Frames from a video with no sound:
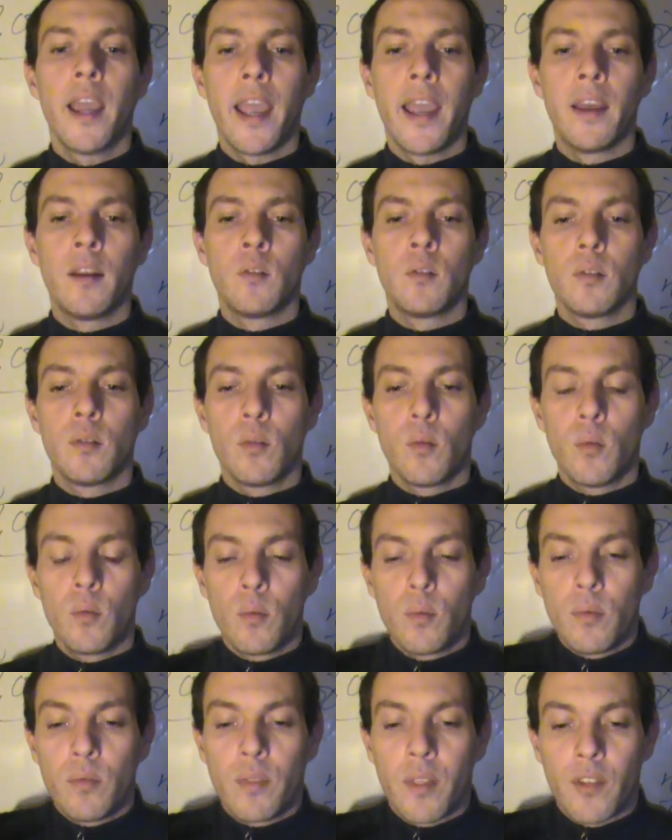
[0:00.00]
And
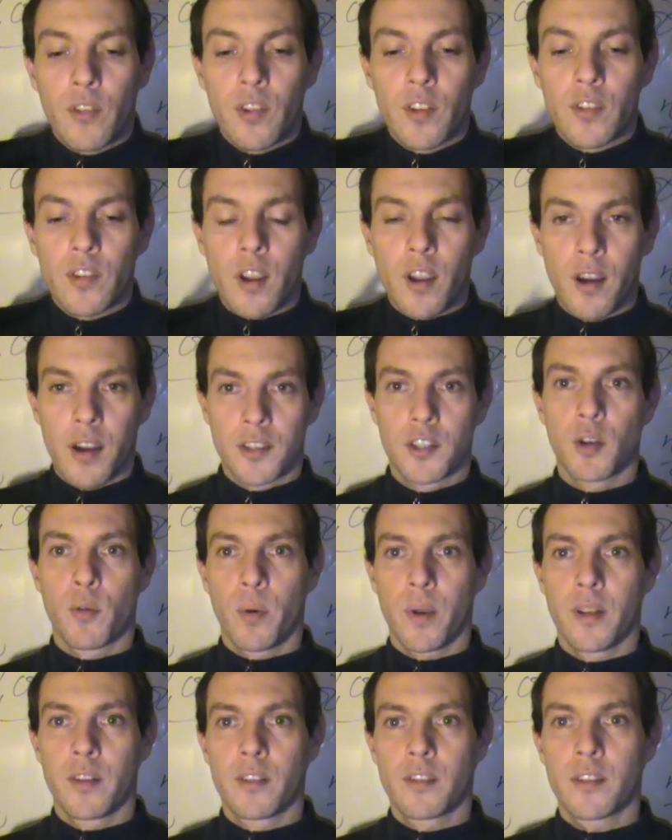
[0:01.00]
this is a
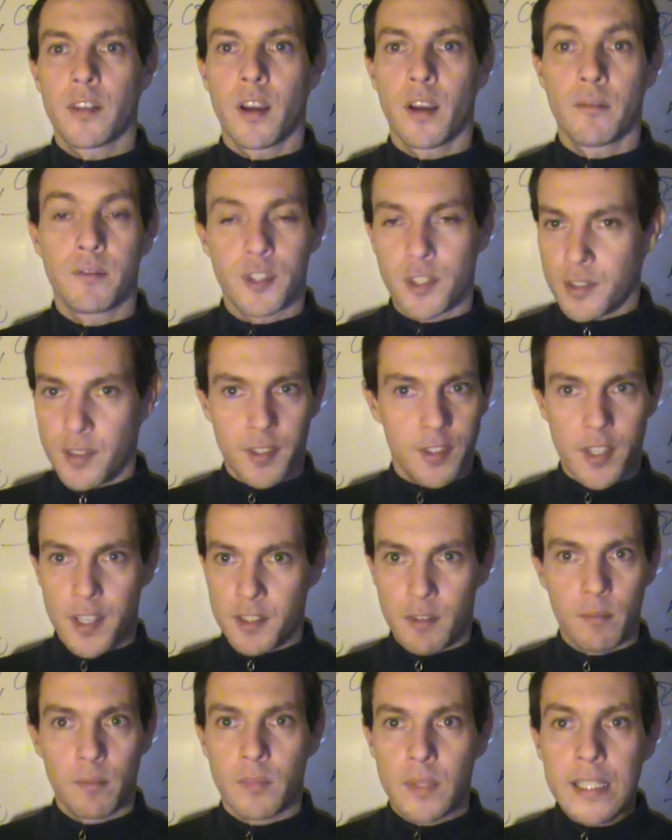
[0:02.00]
consequence of just the
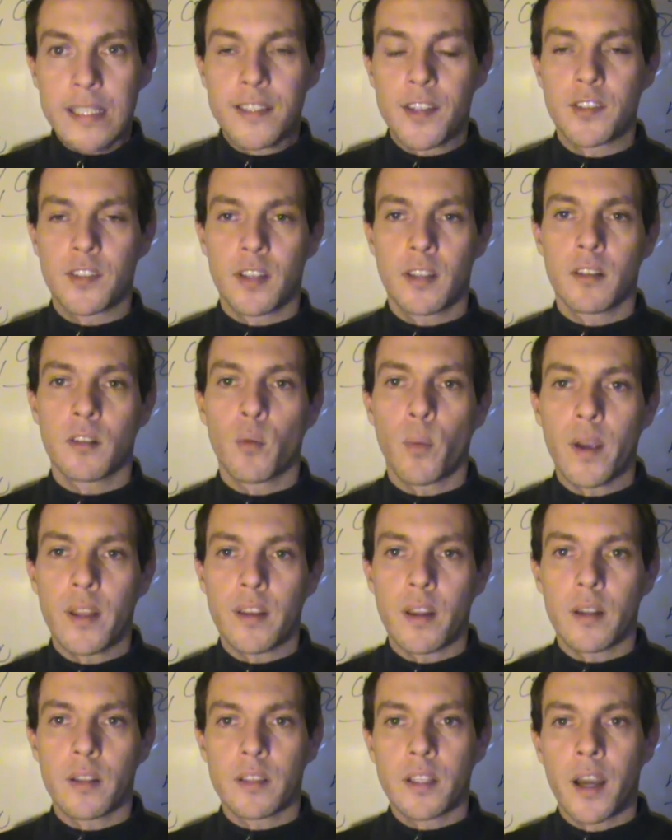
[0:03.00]
system existing in the
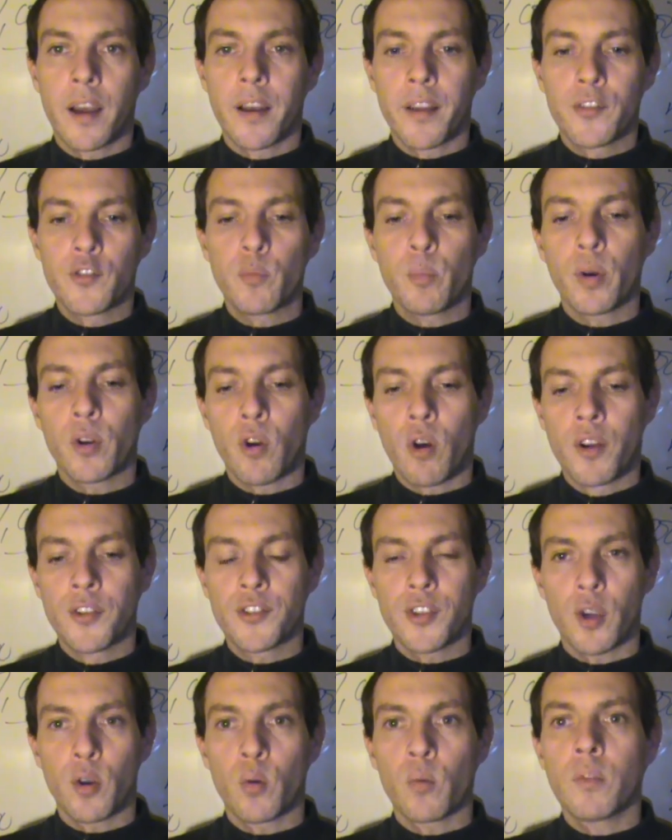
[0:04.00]
way that it does, but
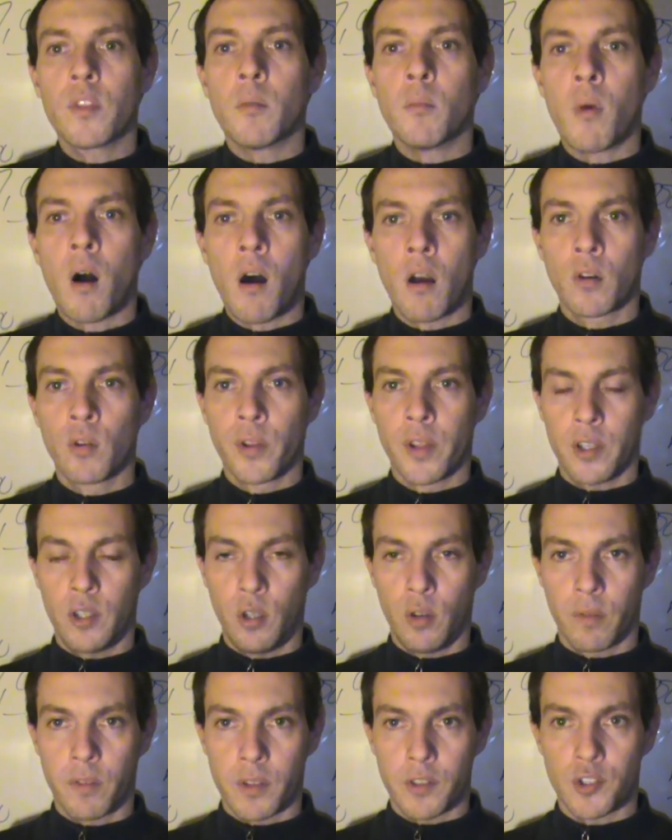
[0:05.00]
also the model that
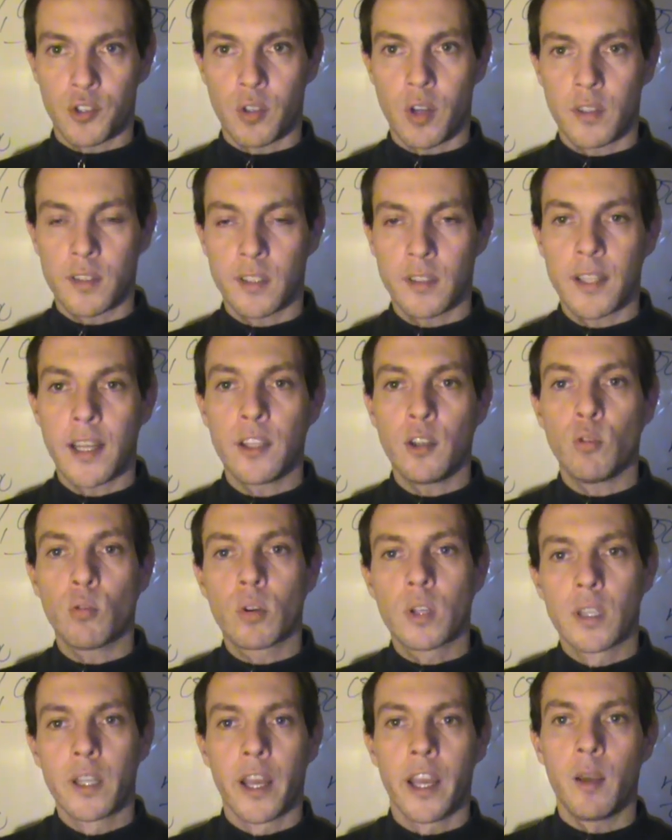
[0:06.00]
you have constructed that
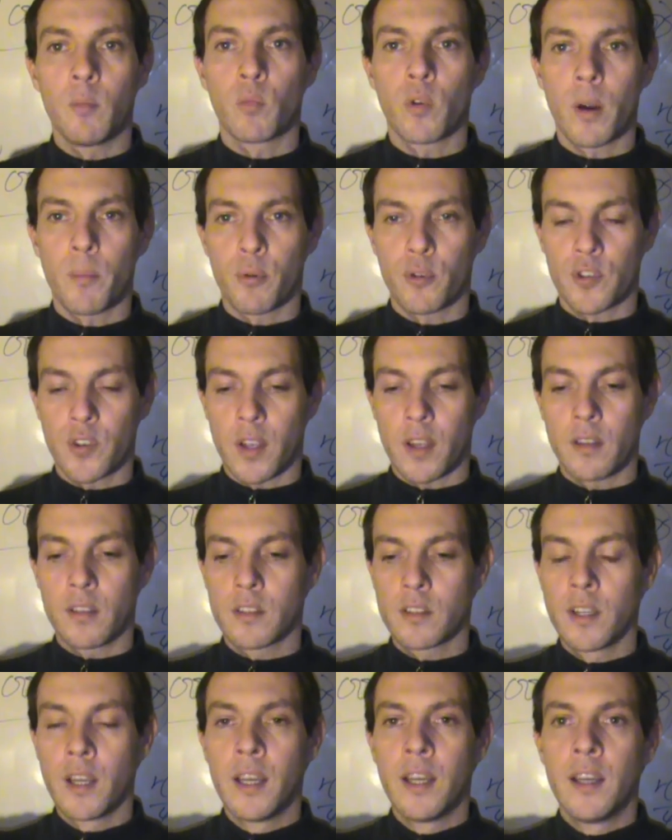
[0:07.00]
you claim
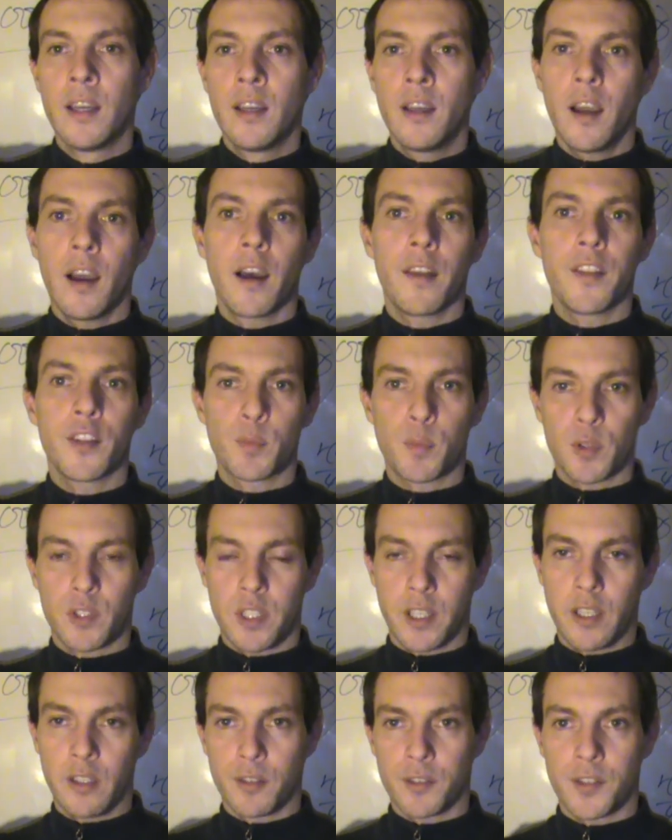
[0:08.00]
represents uh, this
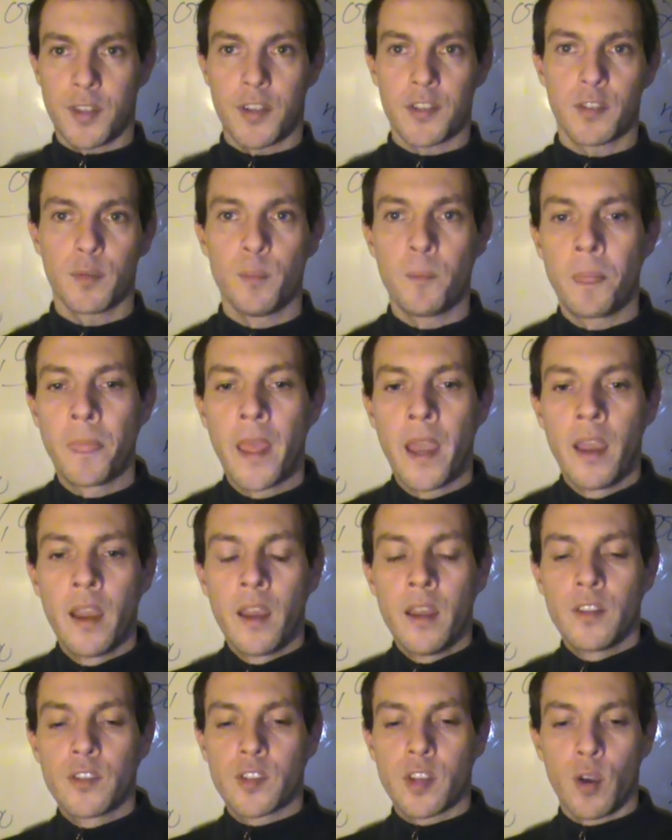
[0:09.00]
particular system.
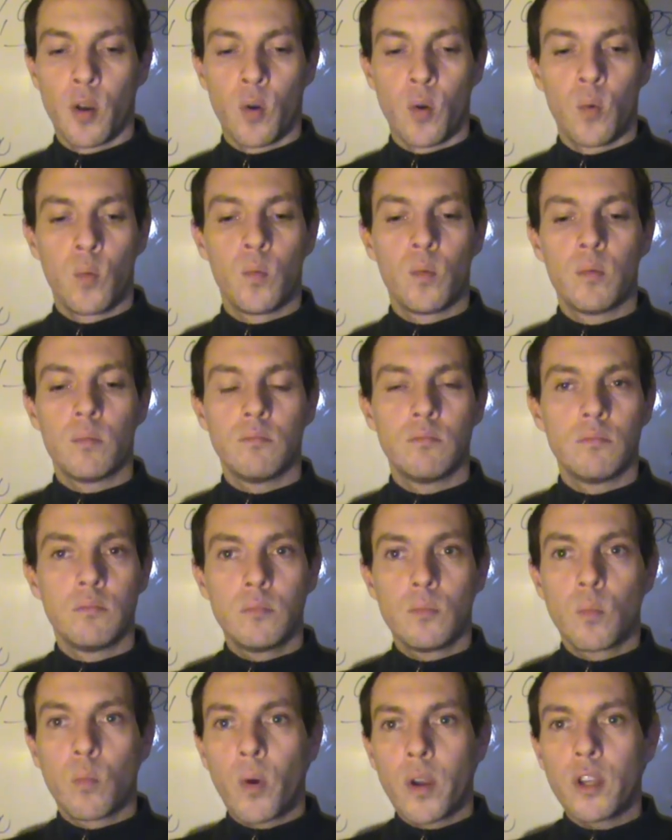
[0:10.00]
So
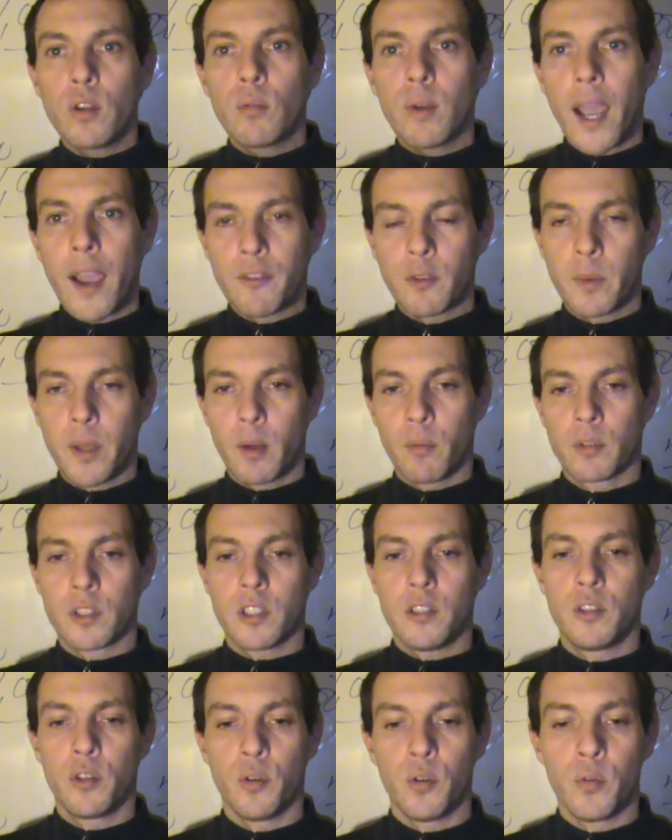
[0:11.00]
what you have to be
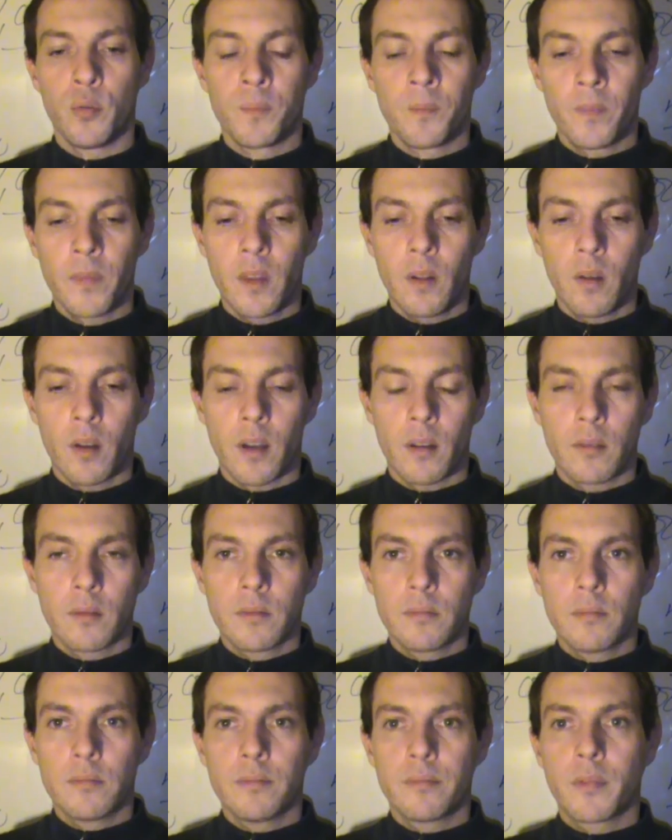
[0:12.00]
able to do, uh,
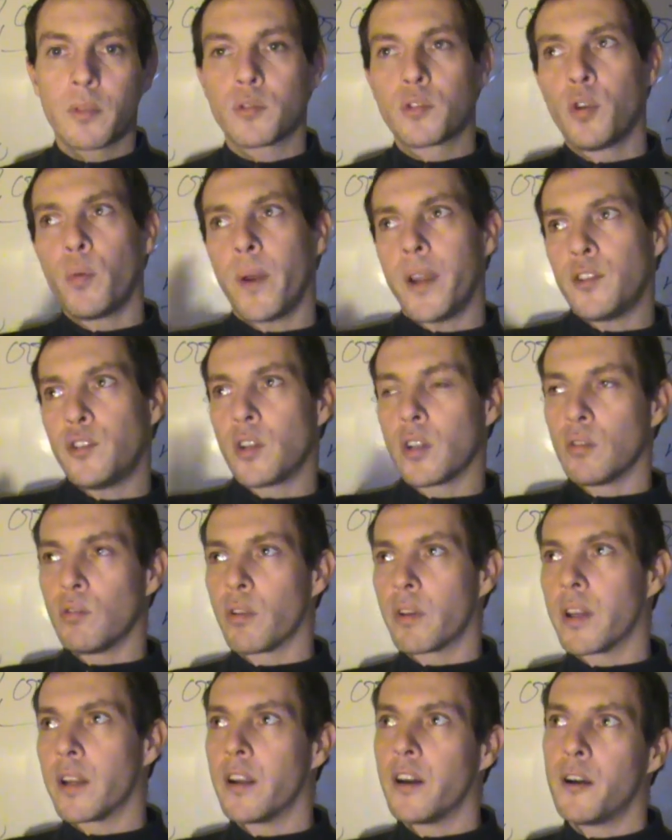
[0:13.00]
there are two ways you
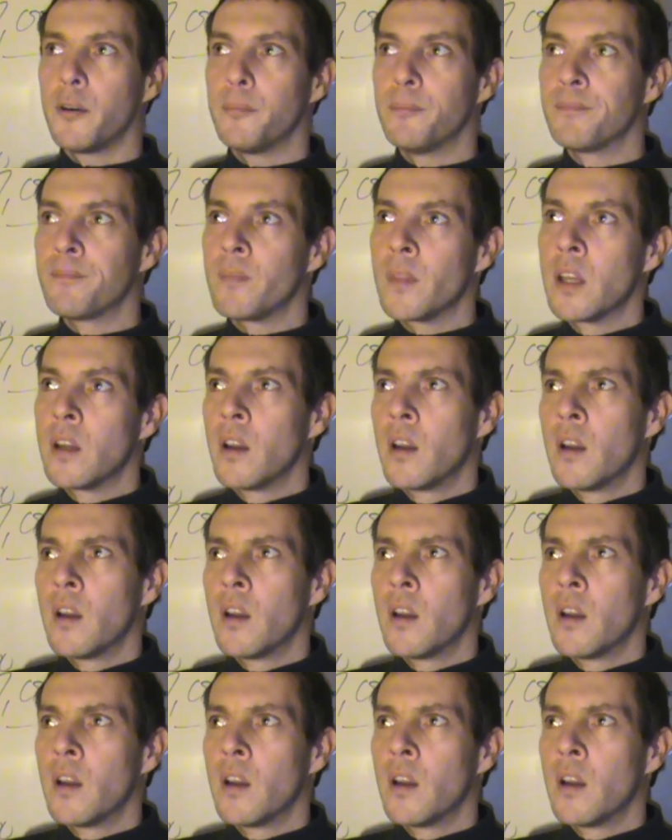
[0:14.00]
can look at um,